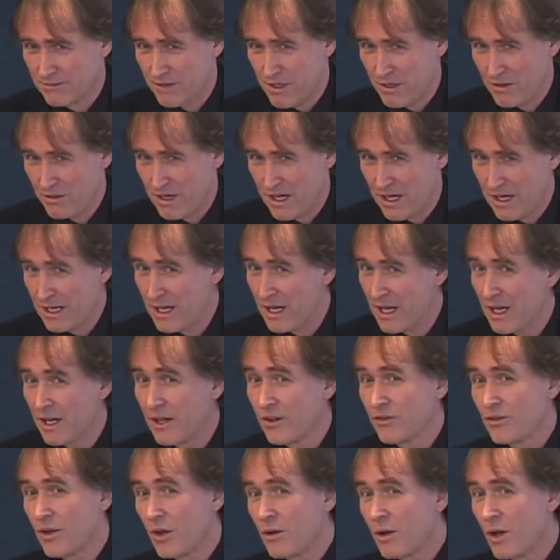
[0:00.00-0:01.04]
Okay?
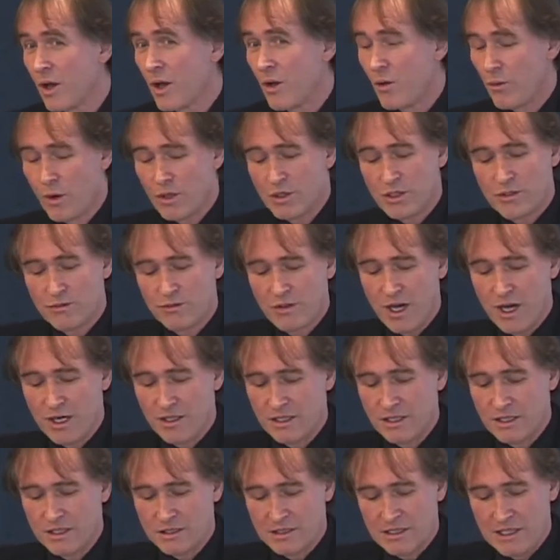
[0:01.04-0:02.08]
So what you've
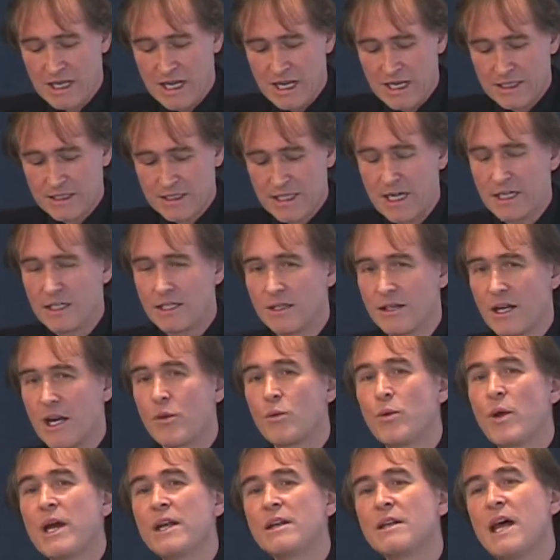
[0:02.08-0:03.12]
got is data there.
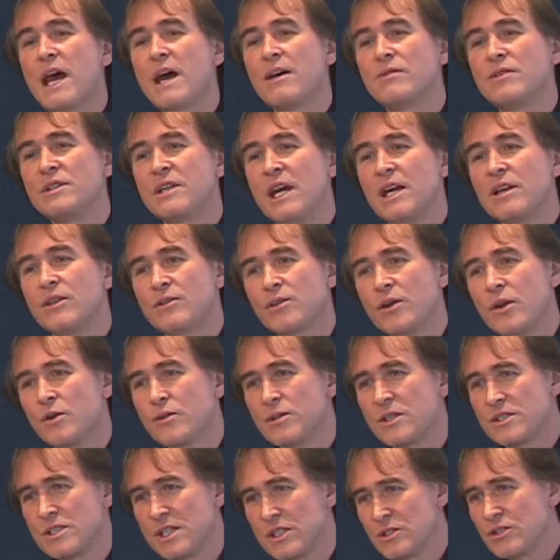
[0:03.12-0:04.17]
When the FDA throw
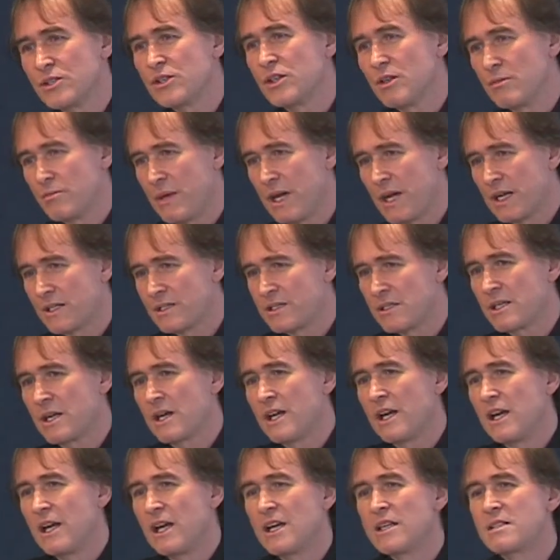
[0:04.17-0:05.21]
this into the mix,
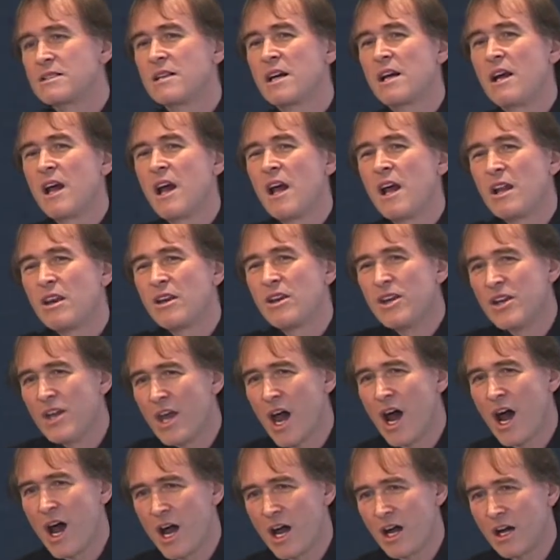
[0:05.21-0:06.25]
it's
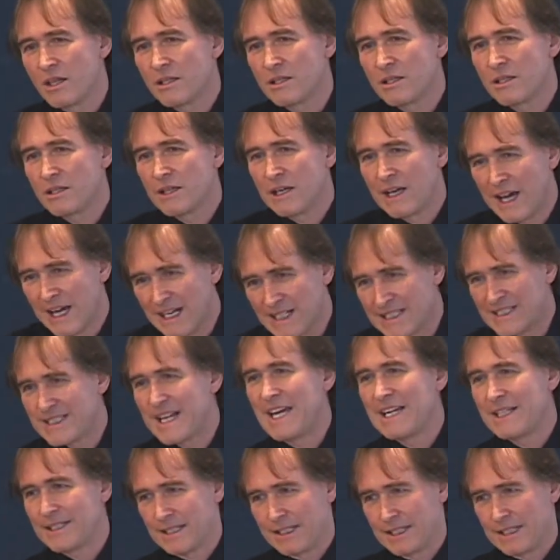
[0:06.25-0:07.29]

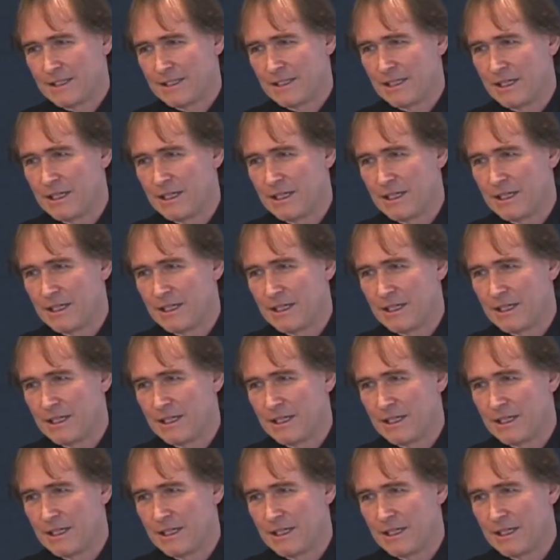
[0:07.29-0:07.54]
non-data.